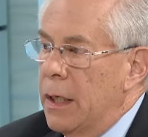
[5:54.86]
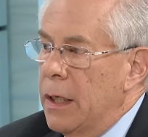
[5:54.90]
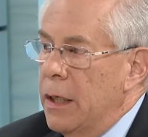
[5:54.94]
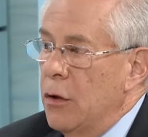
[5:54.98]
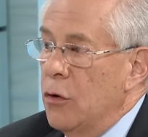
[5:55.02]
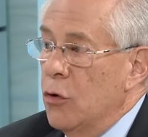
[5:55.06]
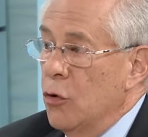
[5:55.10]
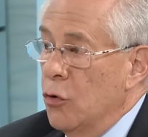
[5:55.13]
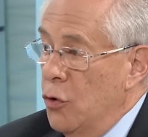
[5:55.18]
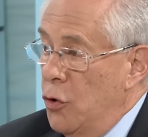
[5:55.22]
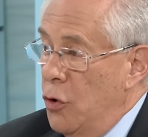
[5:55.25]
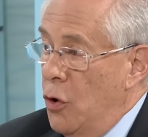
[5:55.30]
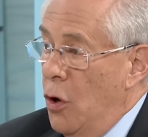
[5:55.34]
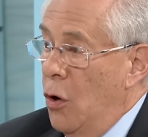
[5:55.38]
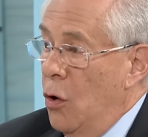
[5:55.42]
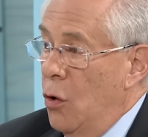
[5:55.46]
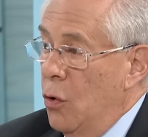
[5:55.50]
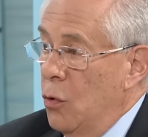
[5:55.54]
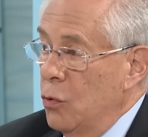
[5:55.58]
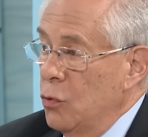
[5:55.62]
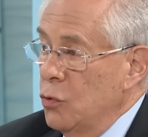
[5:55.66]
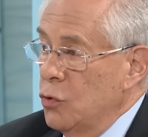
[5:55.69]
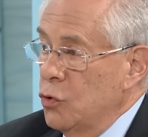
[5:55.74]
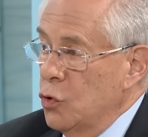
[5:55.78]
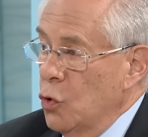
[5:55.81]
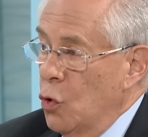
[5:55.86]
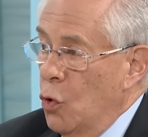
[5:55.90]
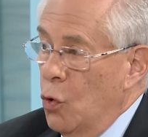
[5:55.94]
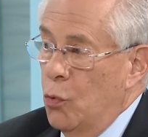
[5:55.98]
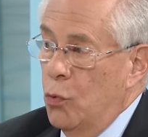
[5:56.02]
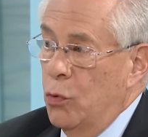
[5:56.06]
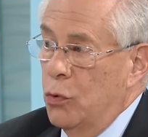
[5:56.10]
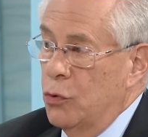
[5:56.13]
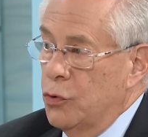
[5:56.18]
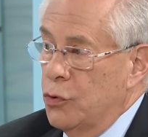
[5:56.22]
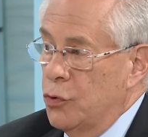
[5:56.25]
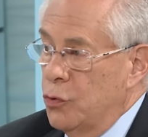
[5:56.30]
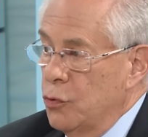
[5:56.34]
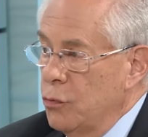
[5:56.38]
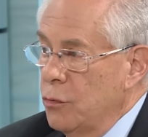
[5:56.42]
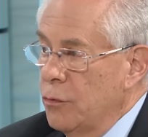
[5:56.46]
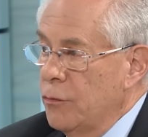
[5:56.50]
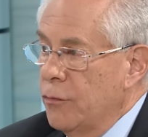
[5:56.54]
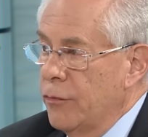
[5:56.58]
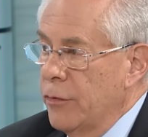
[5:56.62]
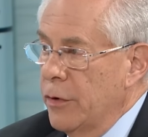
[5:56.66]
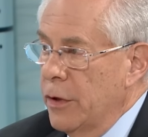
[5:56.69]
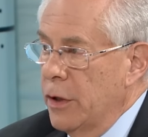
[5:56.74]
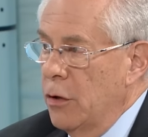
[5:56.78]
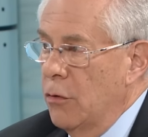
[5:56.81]
either knows or will soon
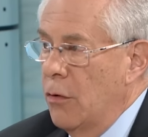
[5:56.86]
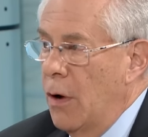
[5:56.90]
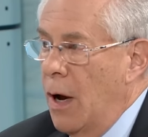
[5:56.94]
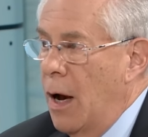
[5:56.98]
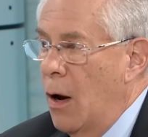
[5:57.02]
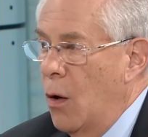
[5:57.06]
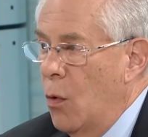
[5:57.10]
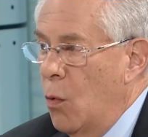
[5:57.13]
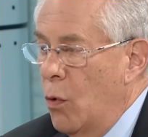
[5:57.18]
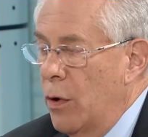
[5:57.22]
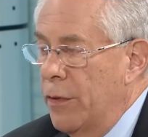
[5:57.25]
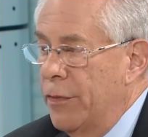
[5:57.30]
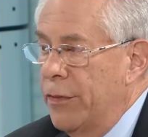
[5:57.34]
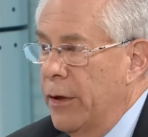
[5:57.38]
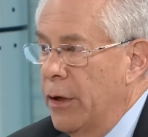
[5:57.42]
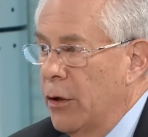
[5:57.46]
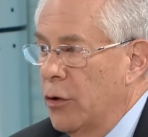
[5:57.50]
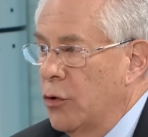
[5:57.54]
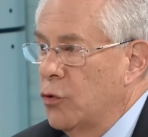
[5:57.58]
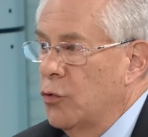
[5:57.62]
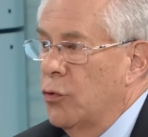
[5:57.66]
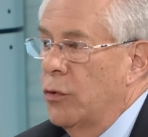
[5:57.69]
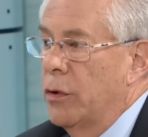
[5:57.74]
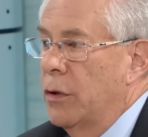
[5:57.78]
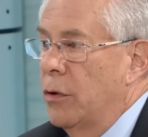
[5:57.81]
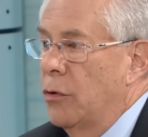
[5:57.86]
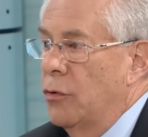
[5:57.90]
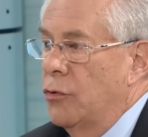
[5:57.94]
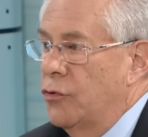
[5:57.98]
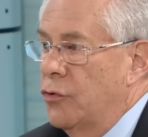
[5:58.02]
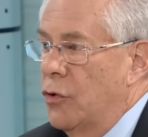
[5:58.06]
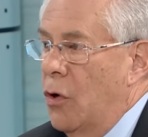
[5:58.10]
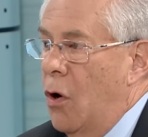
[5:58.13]
figure out what their triggers